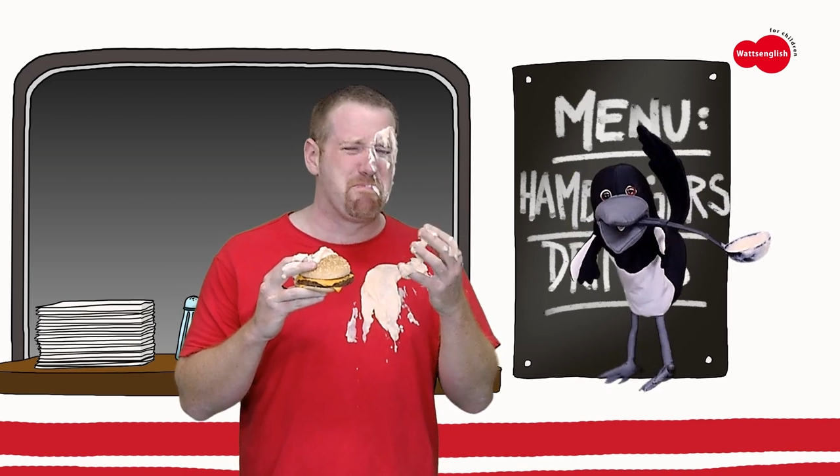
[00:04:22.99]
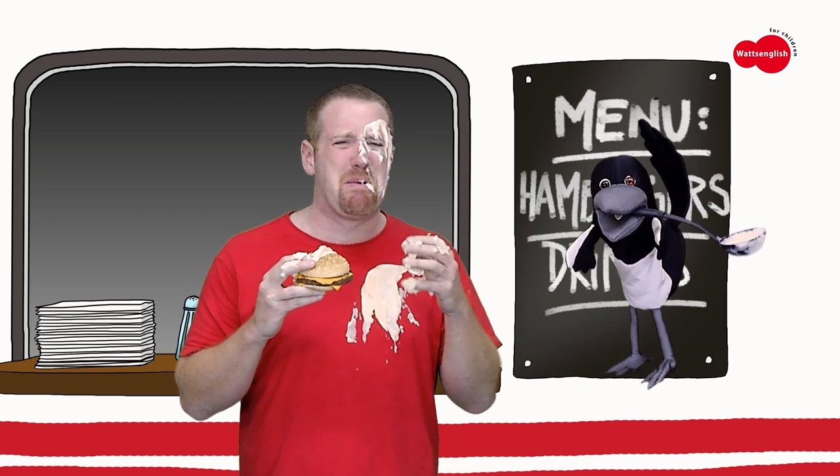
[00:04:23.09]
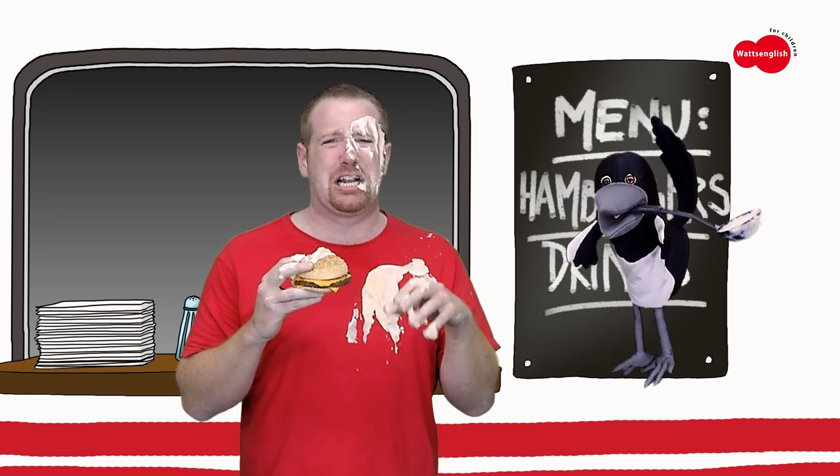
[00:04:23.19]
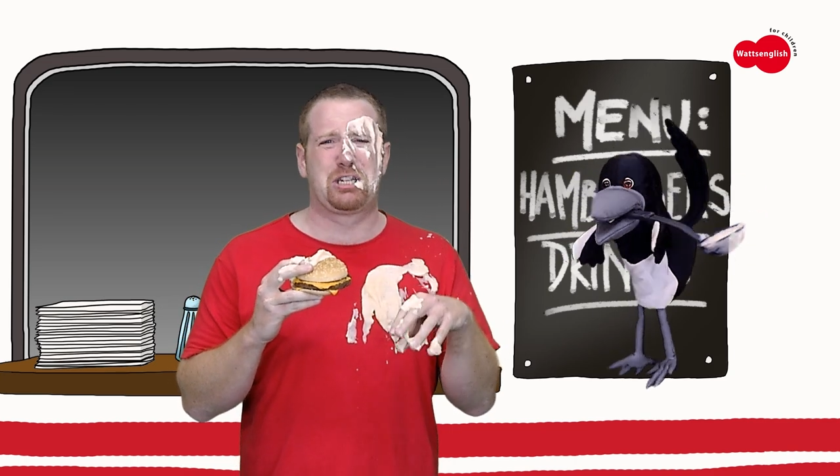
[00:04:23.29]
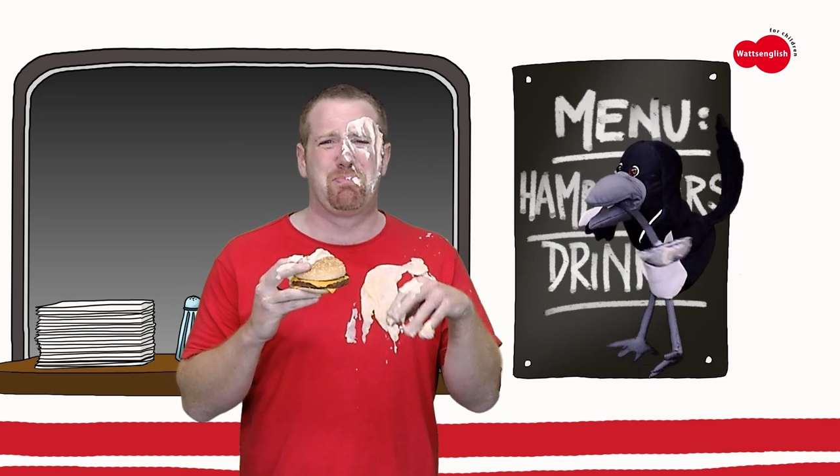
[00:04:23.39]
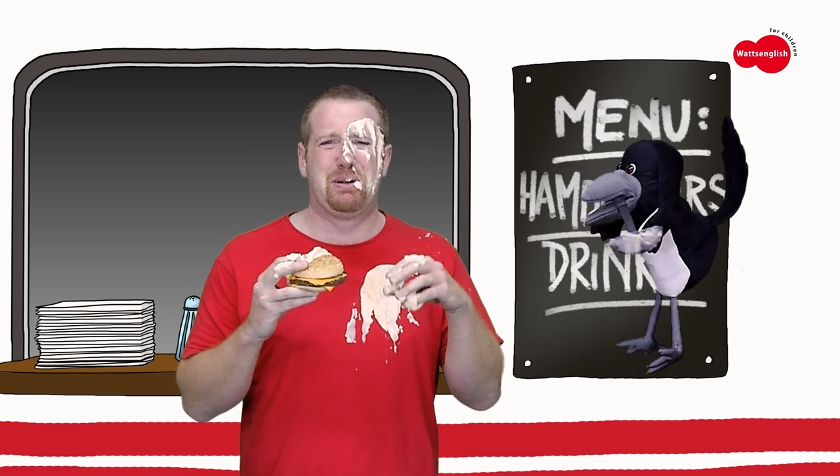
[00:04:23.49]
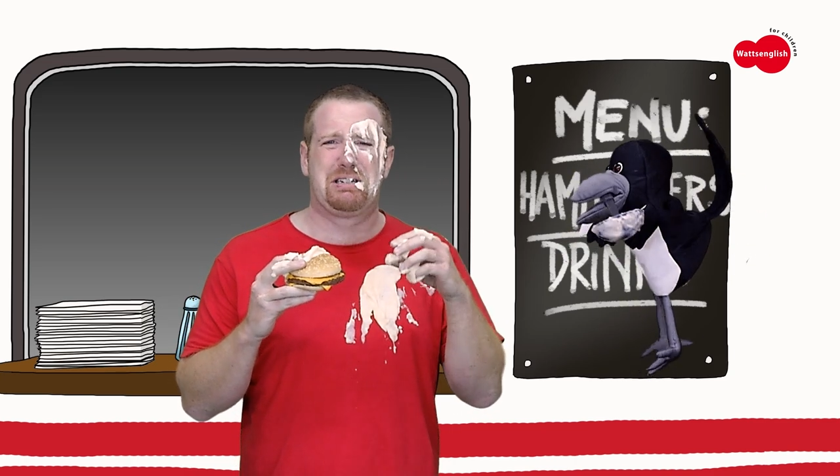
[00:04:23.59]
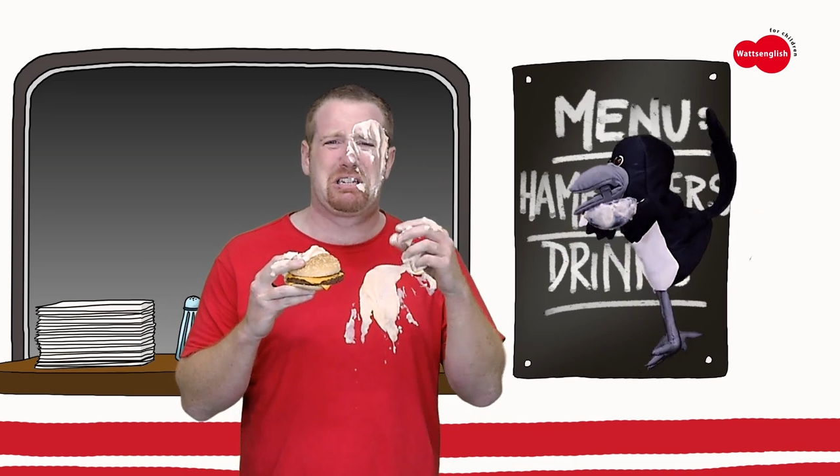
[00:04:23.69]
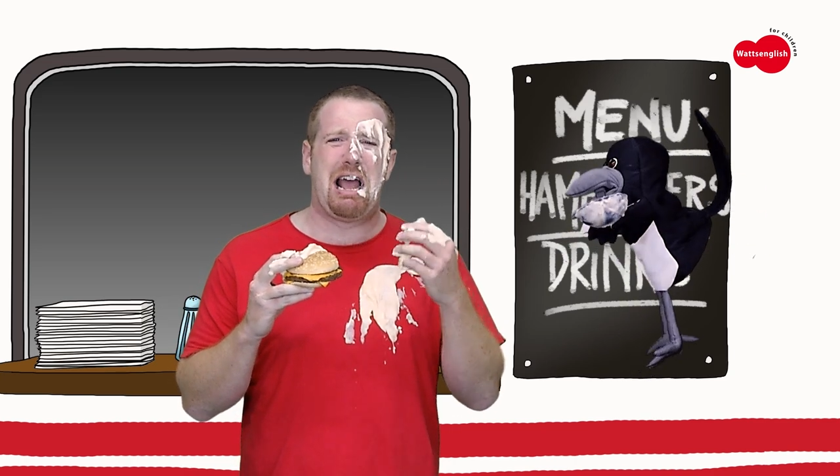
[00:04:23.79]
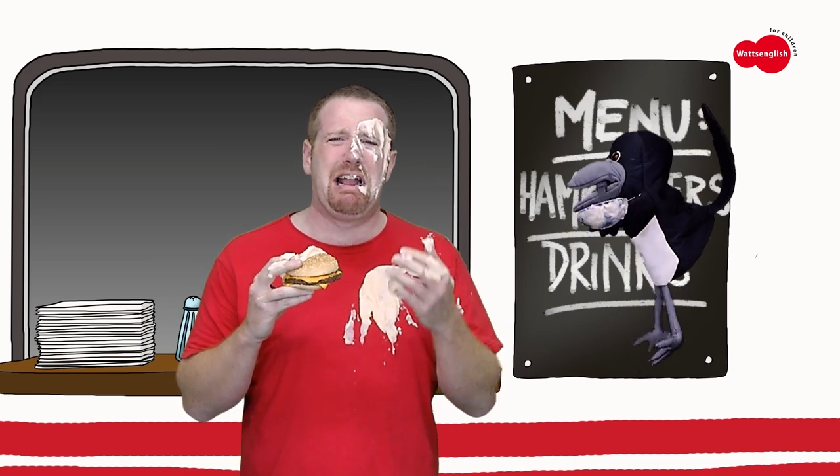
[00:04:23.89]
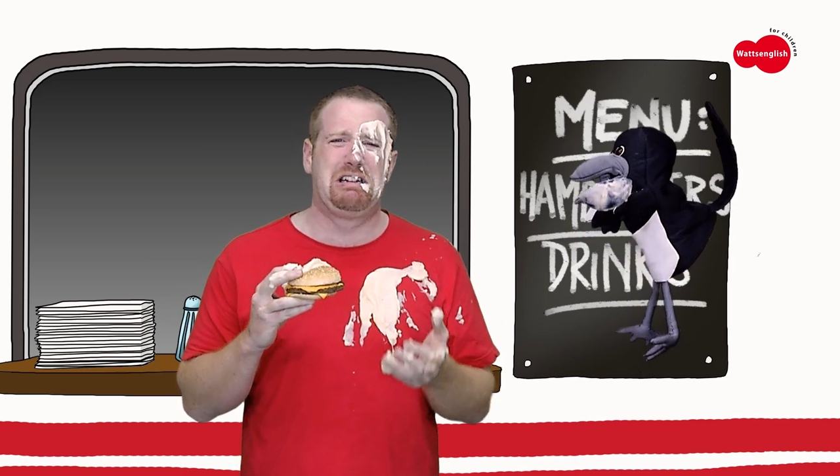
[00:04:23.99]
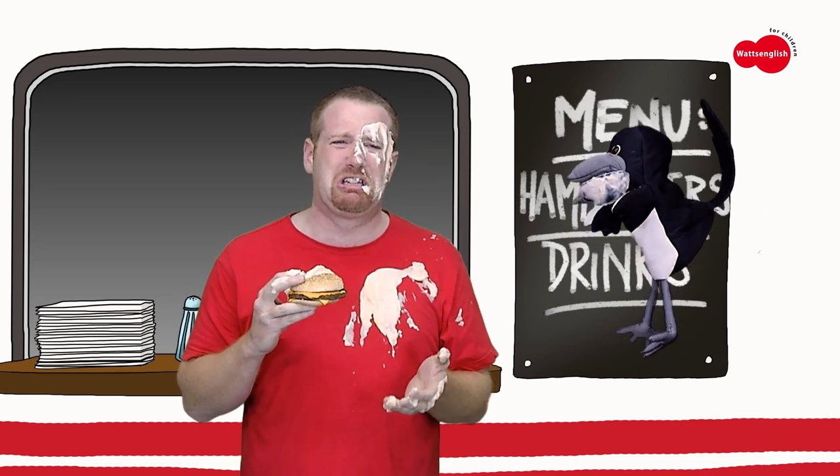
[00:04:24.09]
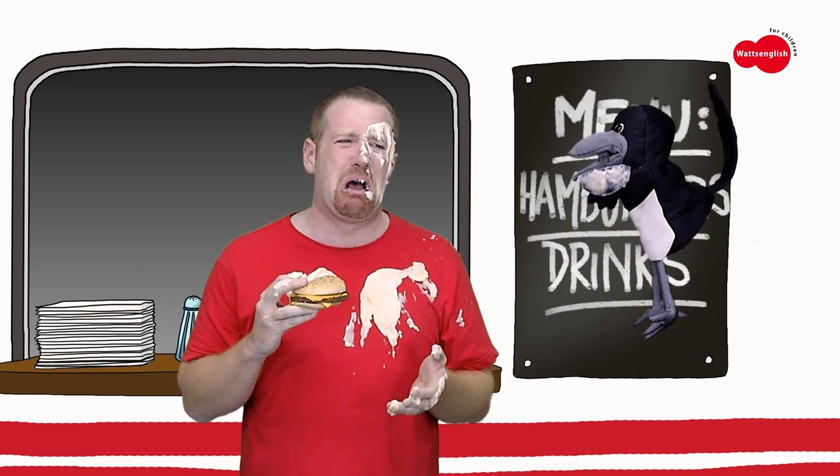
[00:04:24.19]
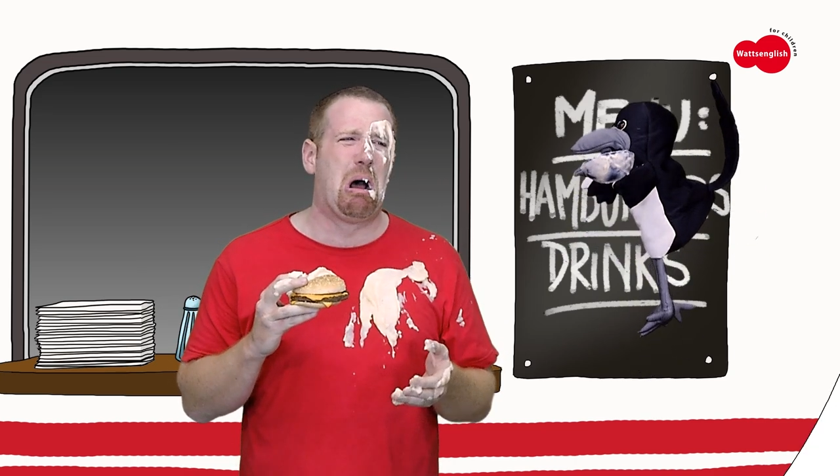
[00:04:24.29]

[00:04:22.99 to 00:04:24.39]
mashed potato.